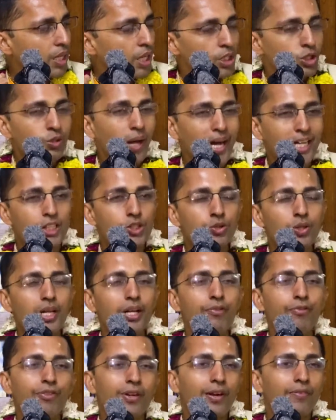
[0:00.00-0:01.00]
So
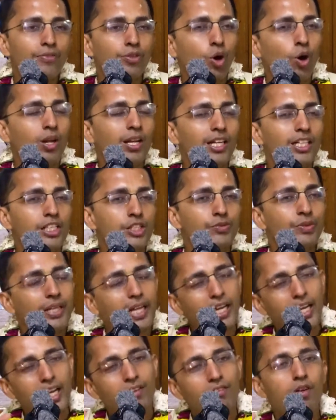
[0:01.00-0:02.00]
actually, if we have knowledge, we
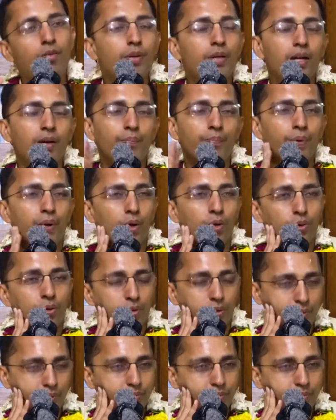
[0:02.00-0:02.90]
can never become proud.